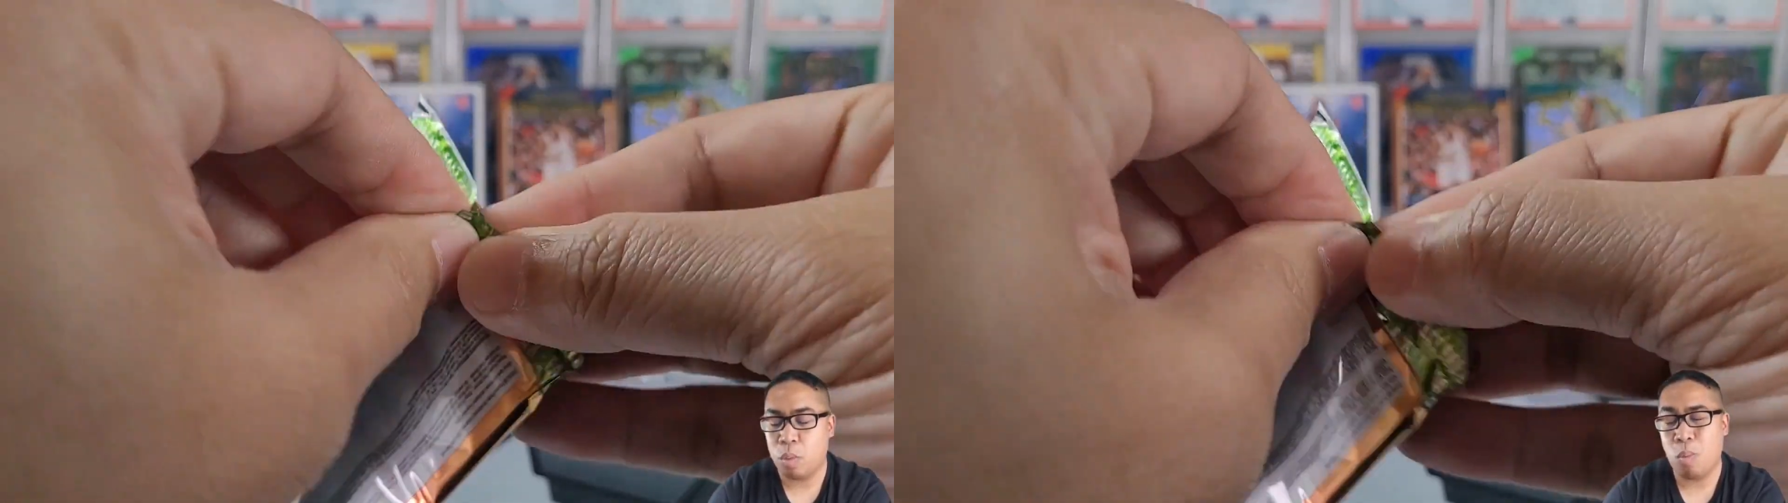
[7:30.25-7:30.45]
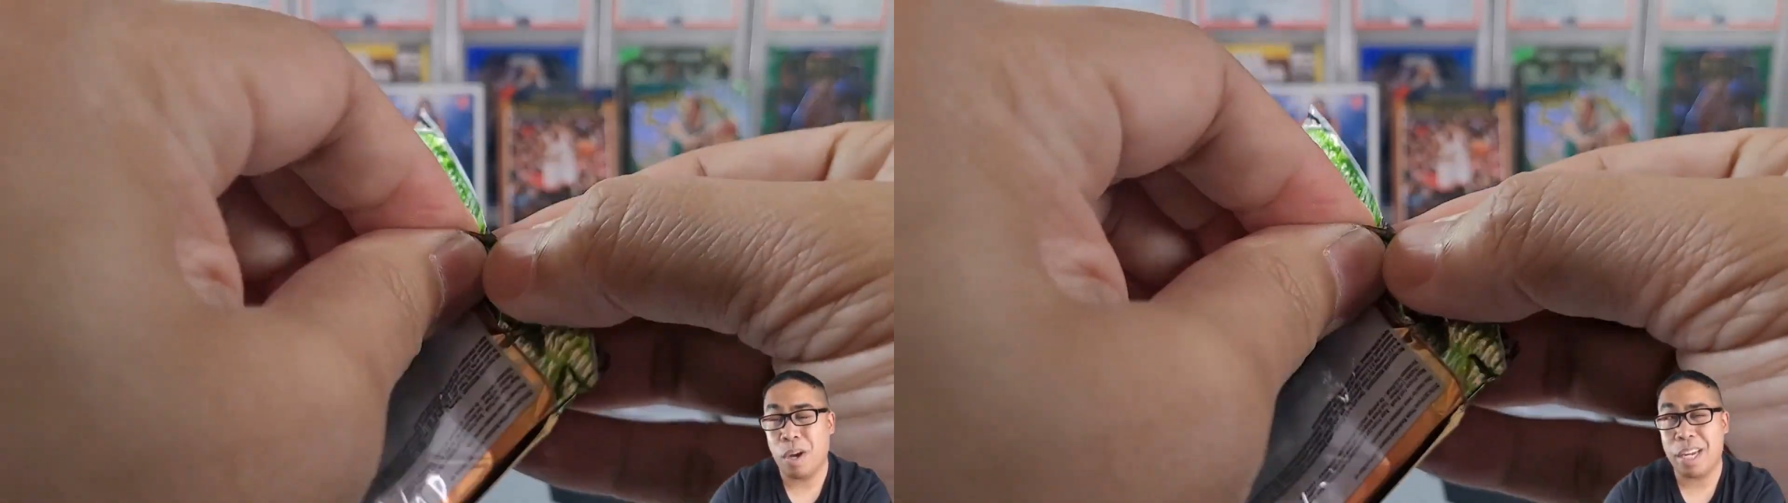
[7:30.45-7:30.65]

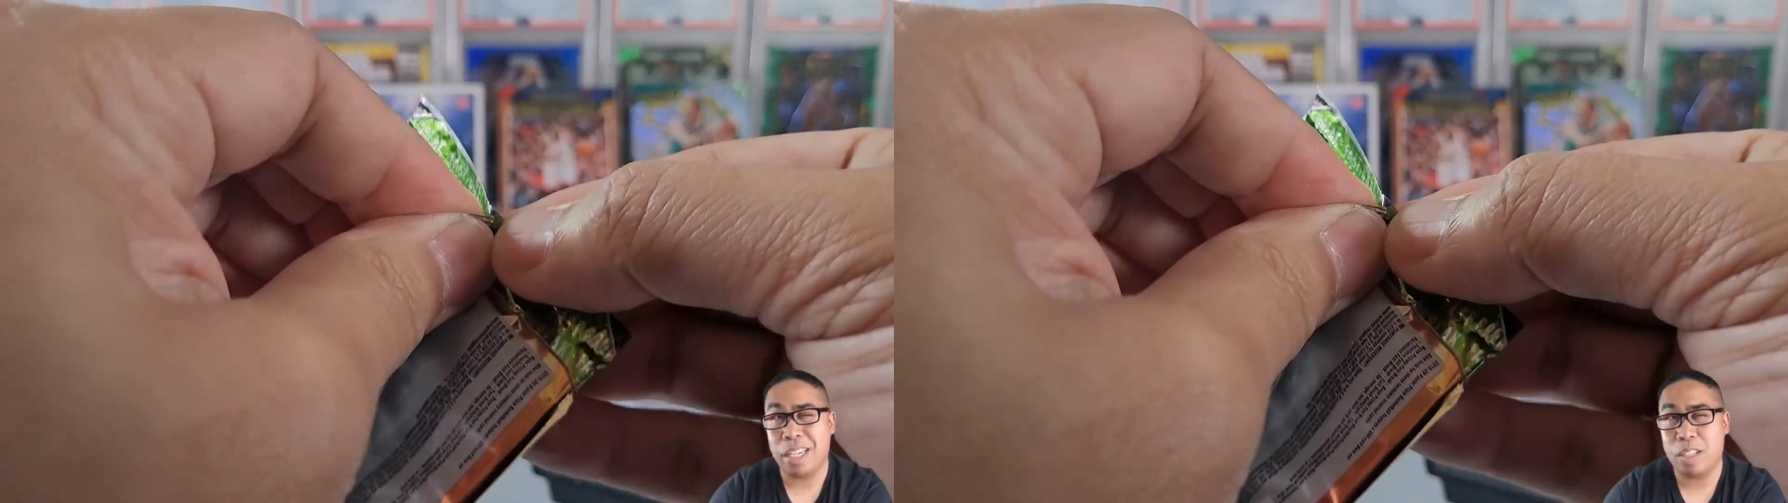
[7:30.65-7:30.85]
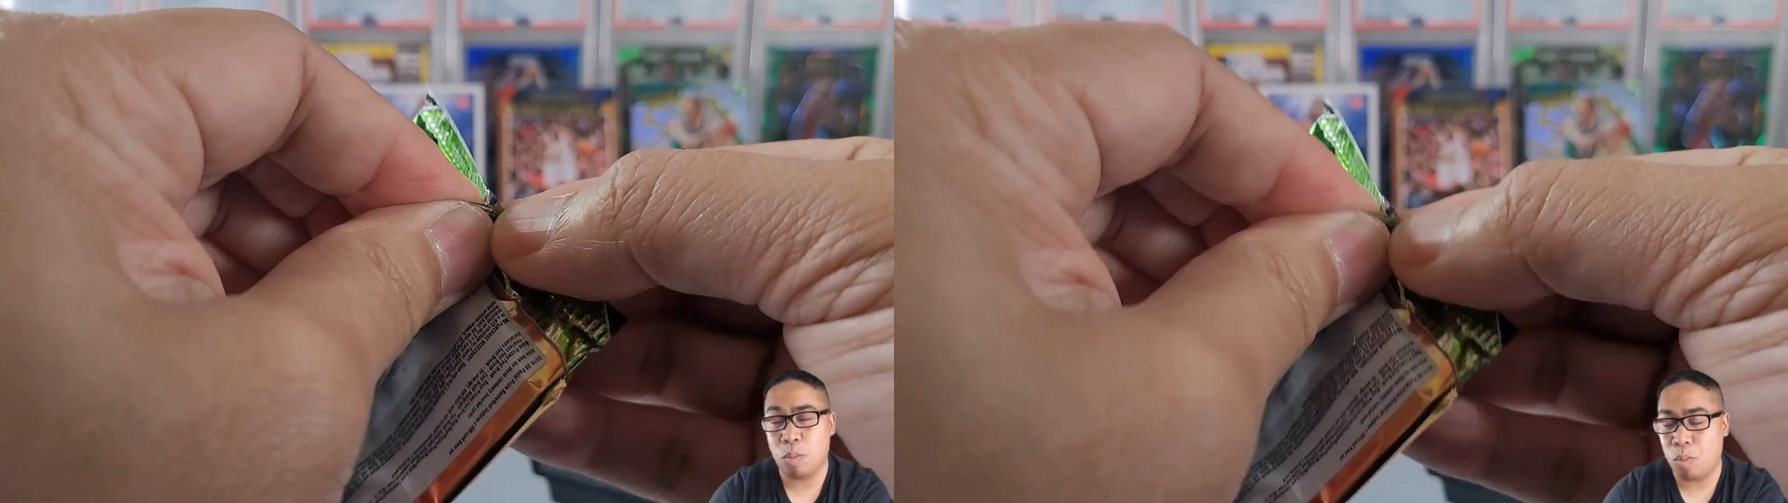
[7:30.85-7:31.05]

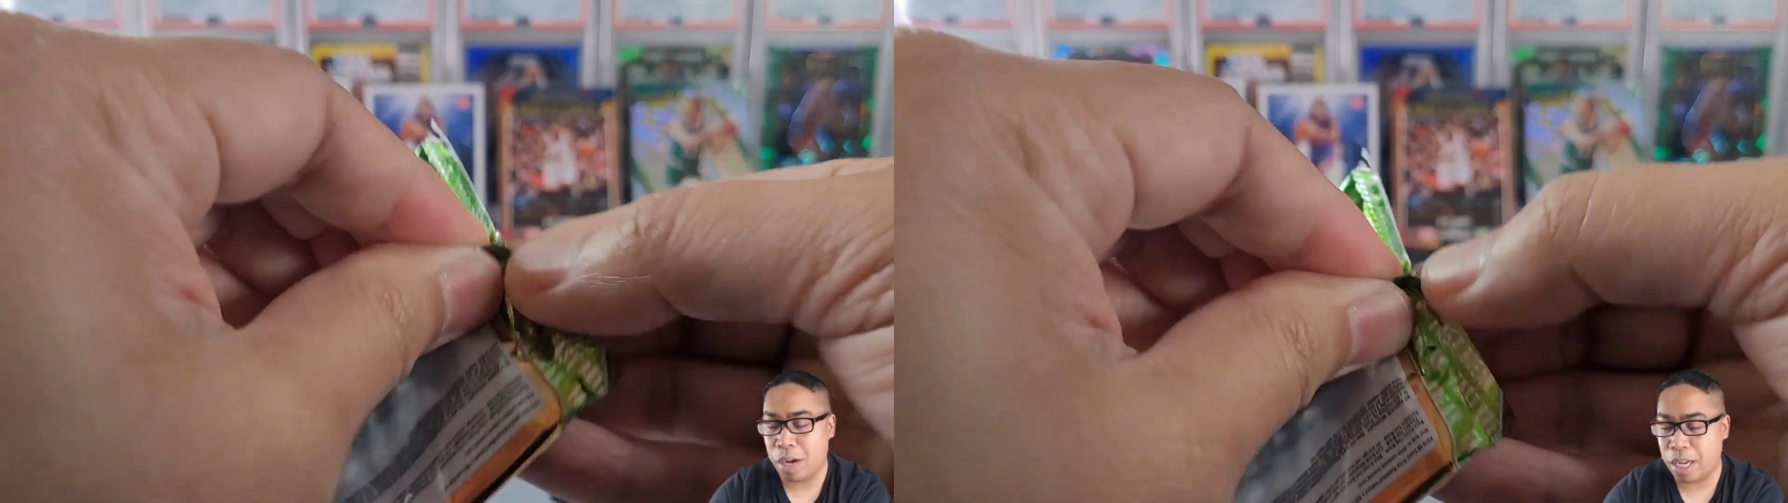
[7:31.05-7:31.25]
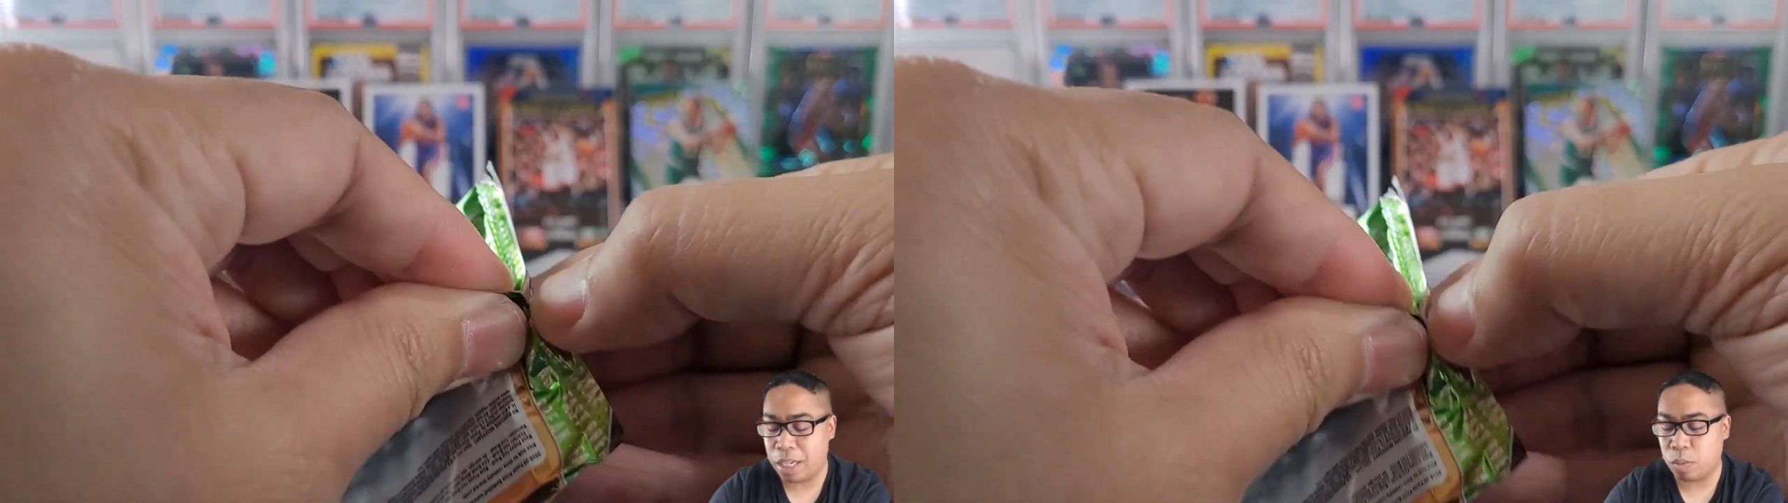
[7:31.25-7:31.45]

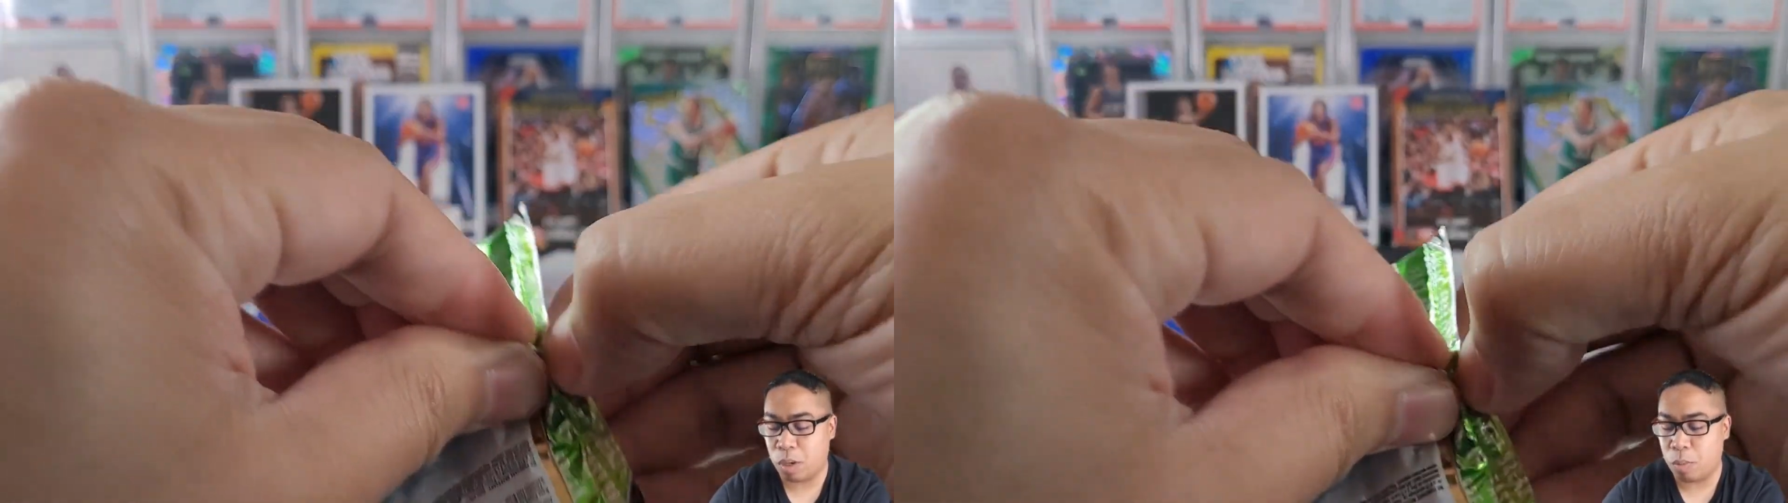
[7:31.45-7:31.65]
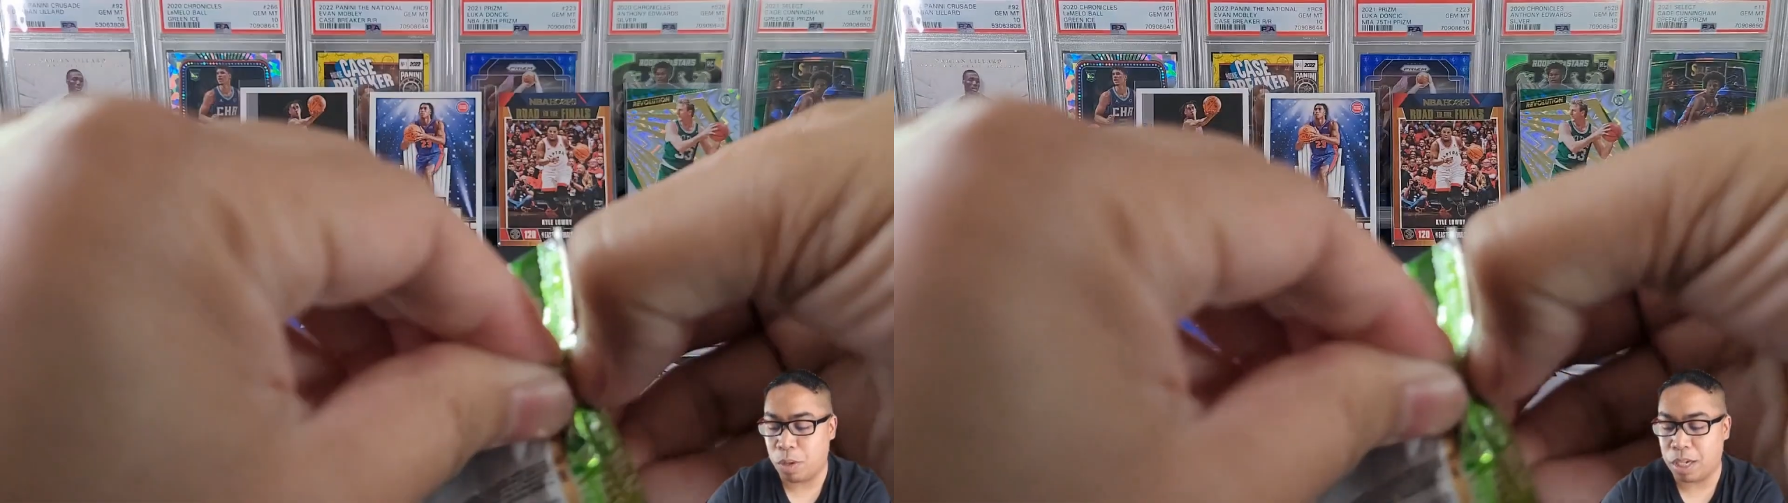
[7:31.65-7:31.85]
2020
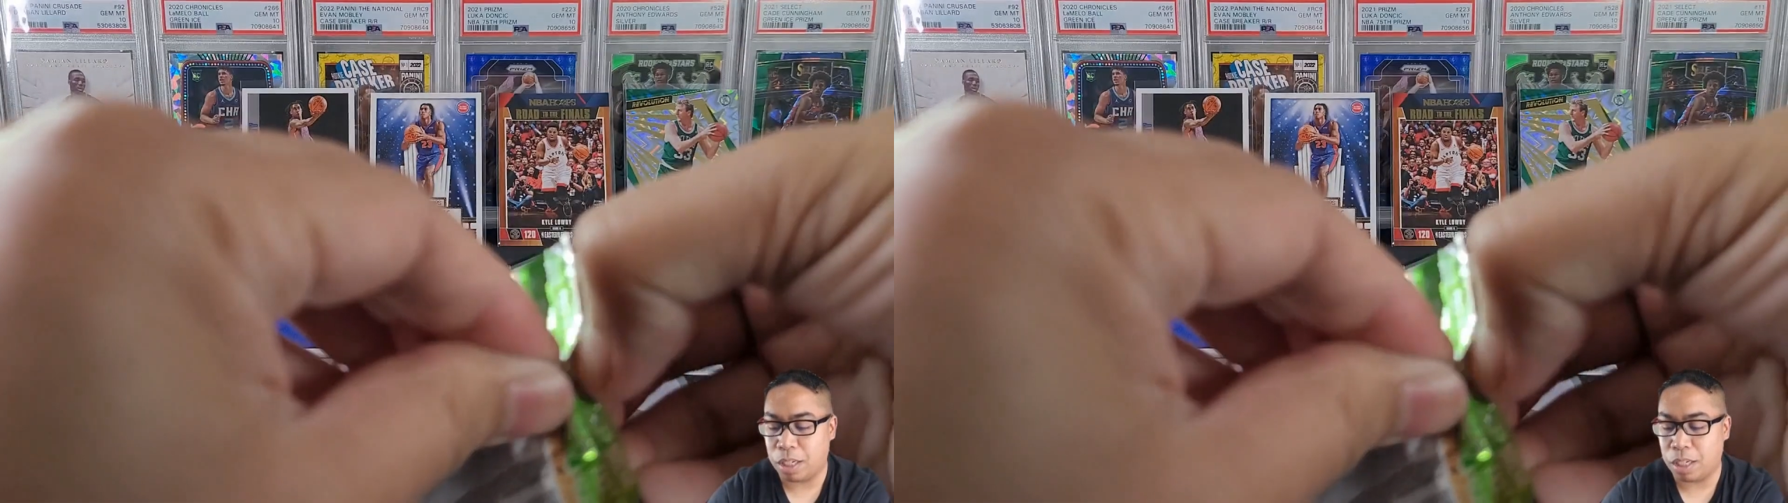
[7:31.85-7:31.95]
21